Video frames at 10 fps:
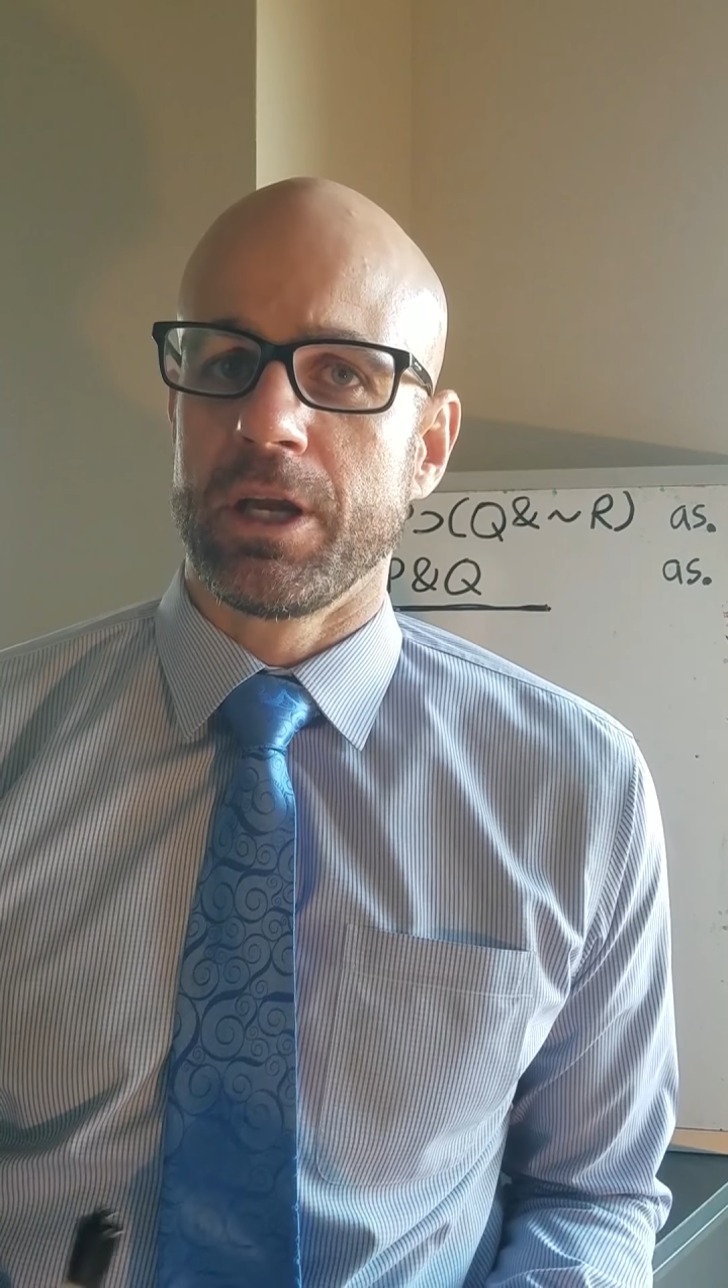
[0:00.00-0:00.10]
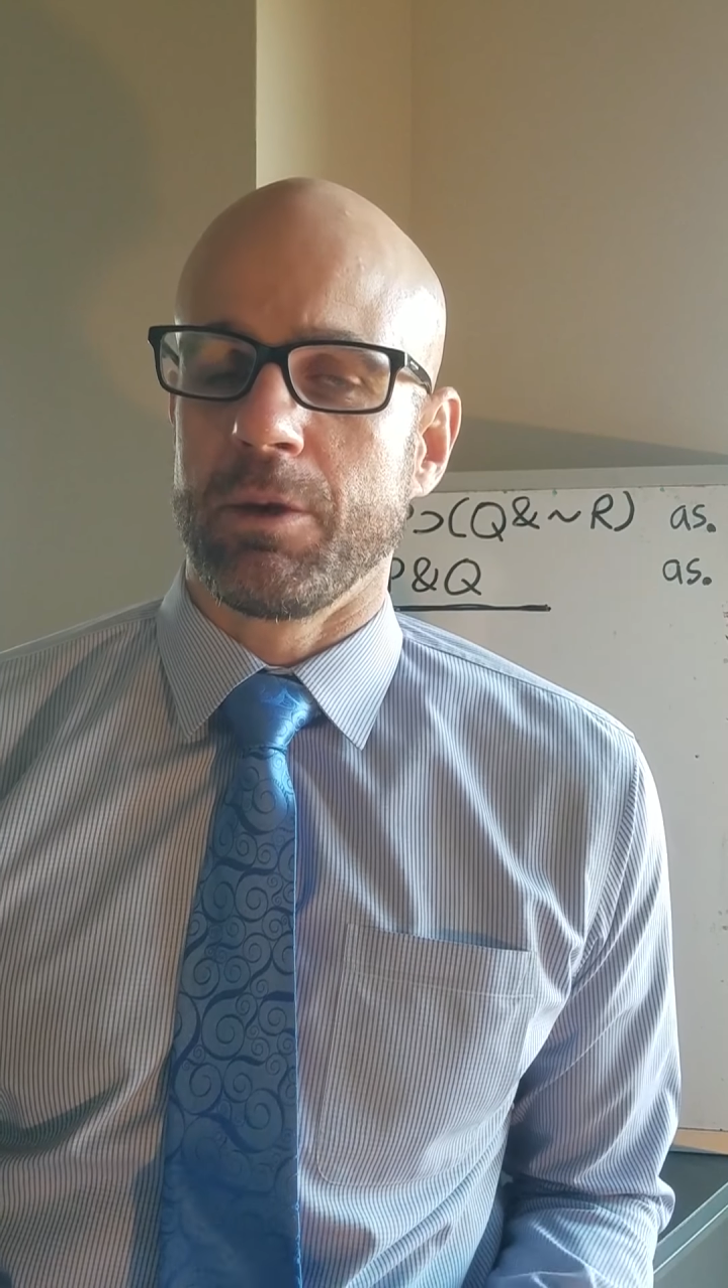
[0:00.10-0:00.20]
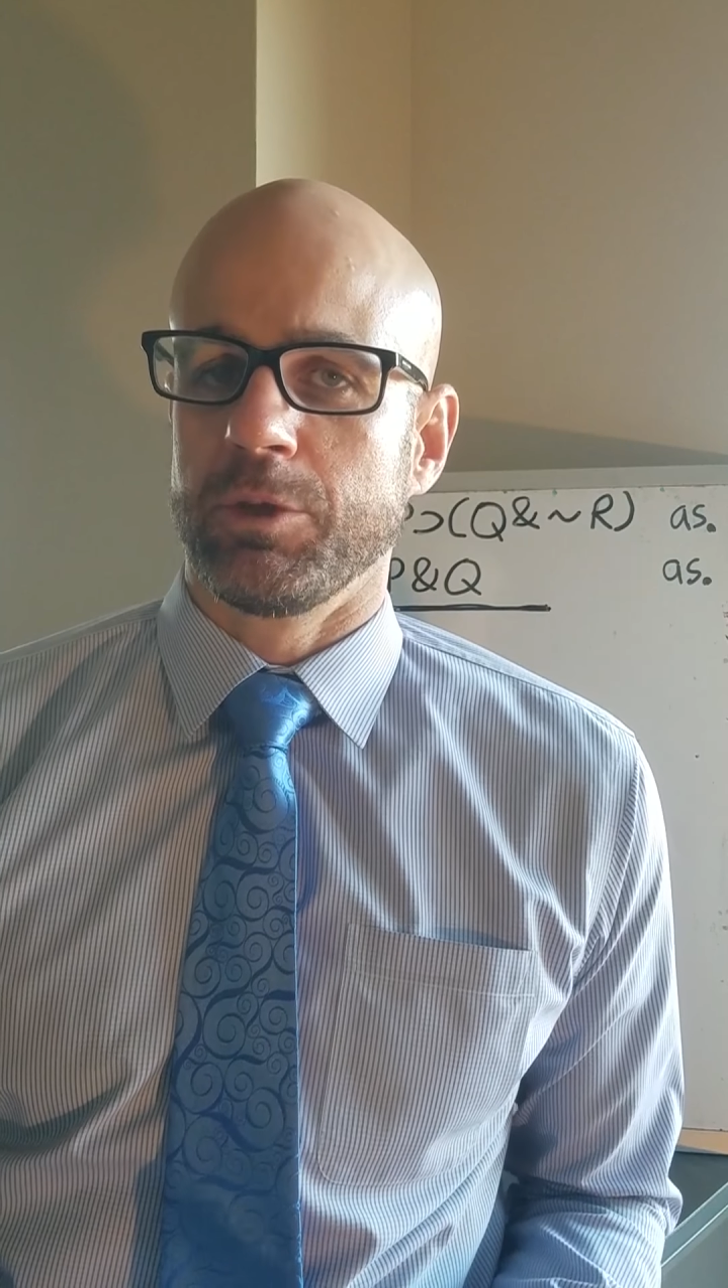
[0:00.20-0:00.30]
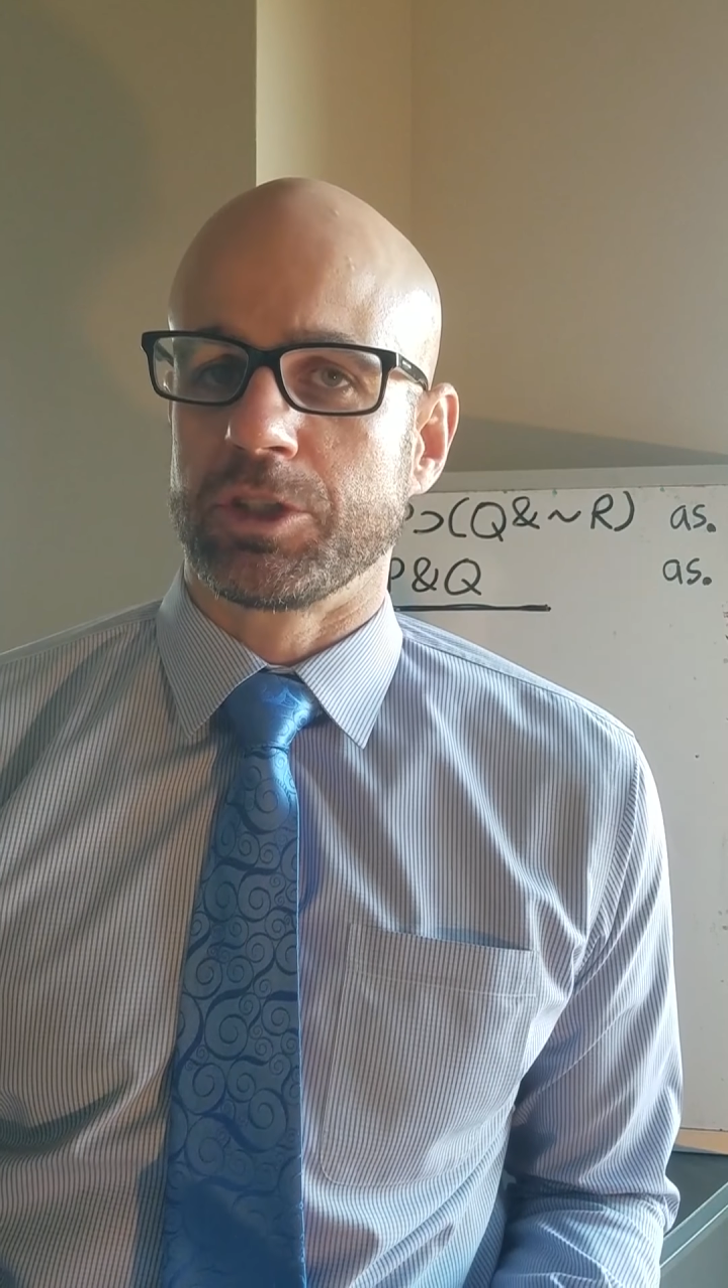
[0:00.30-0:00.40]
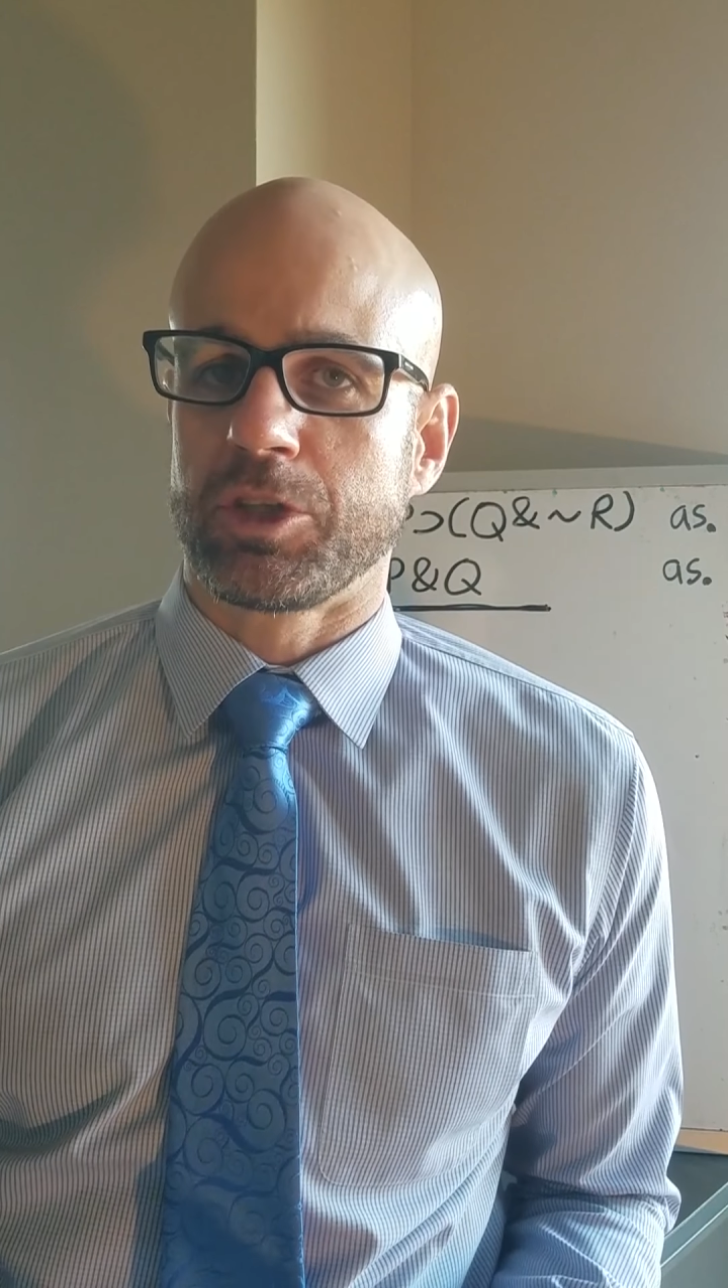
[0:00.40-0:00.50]

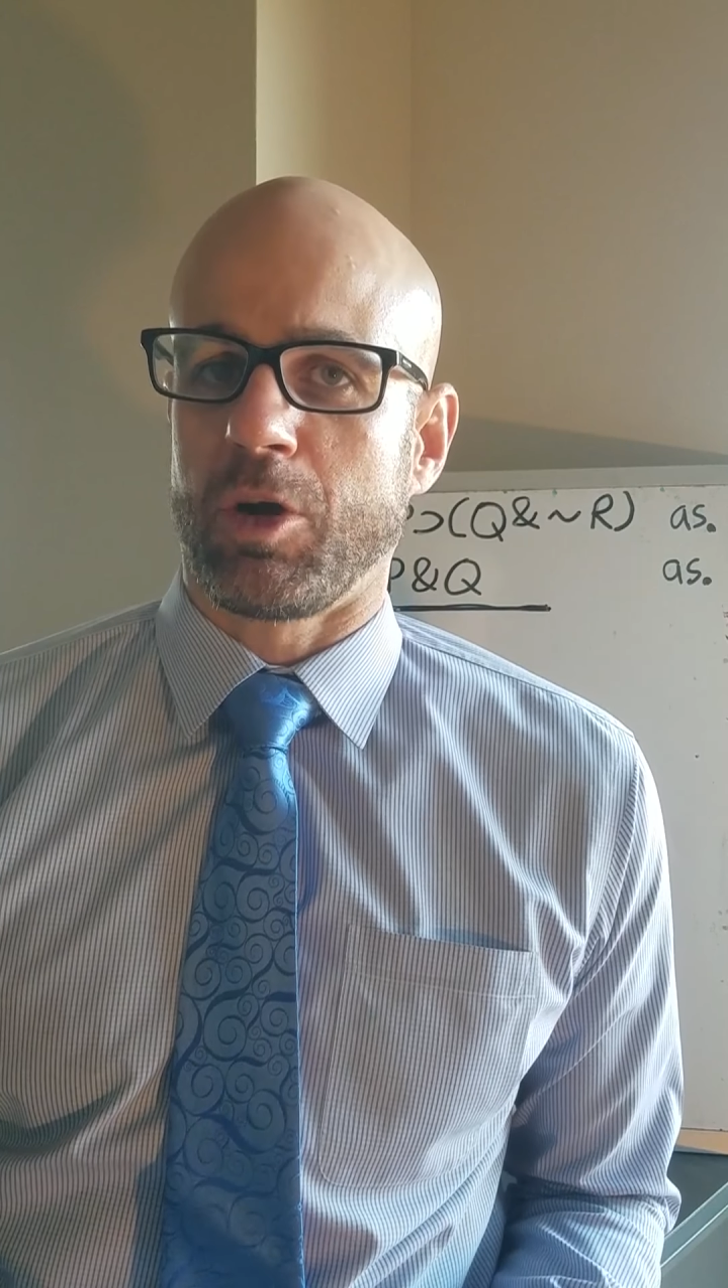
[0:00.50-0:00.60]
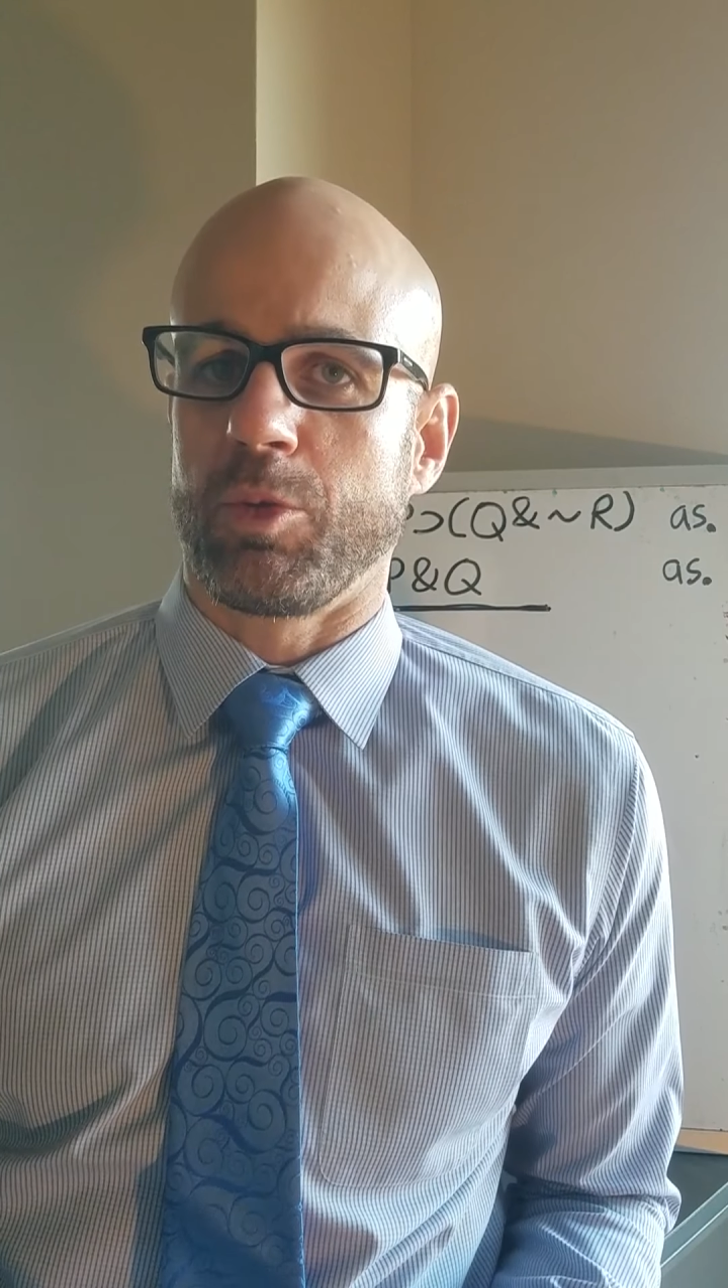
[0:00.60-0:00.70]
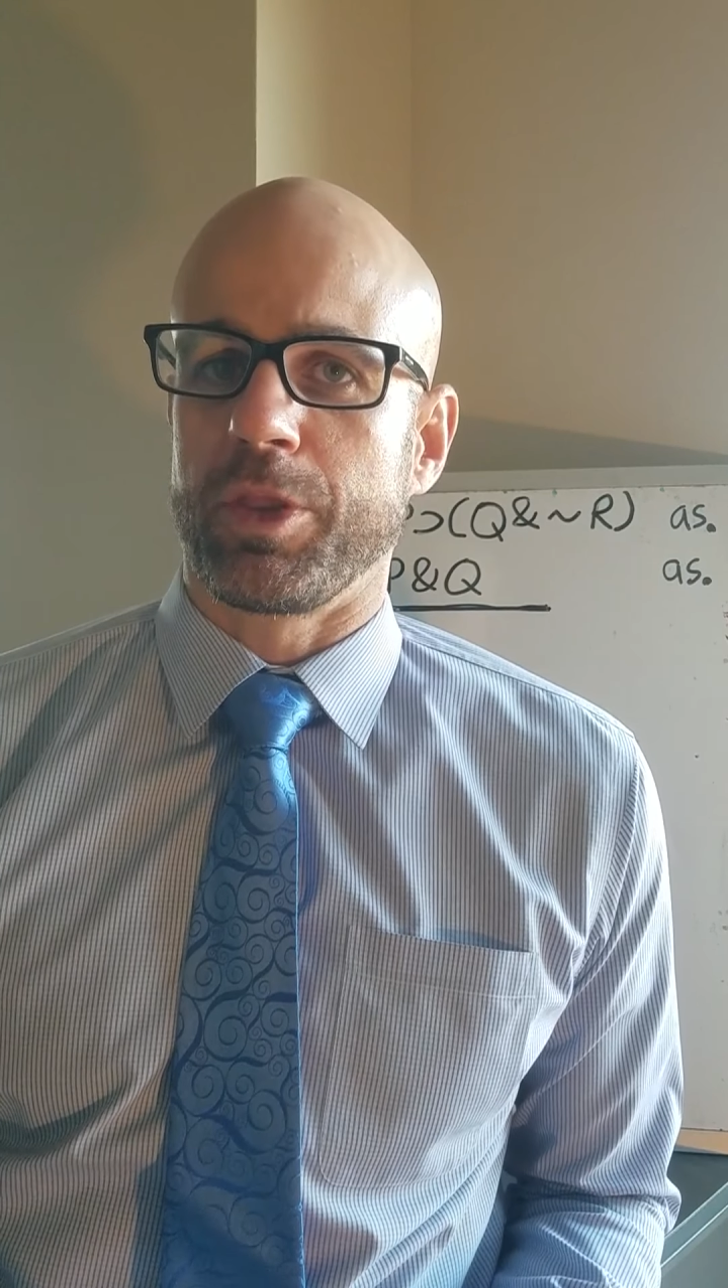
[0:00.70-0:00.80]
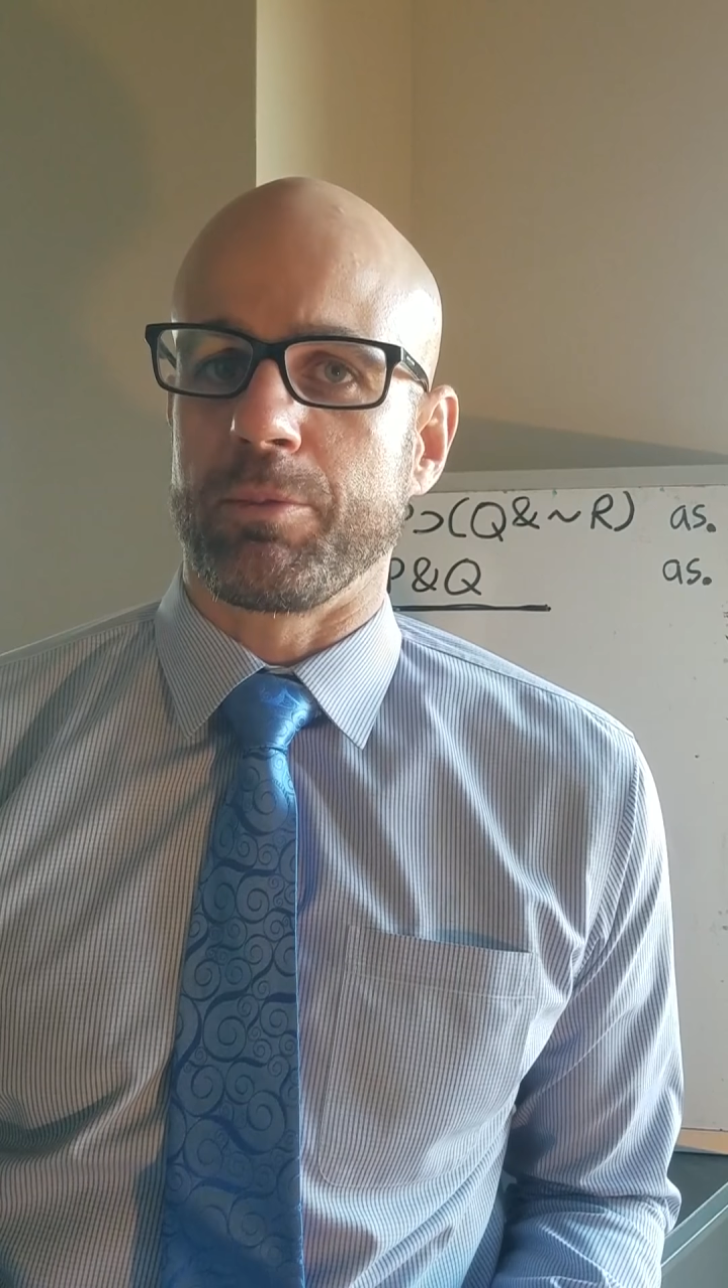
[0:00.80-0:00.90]
and we start with the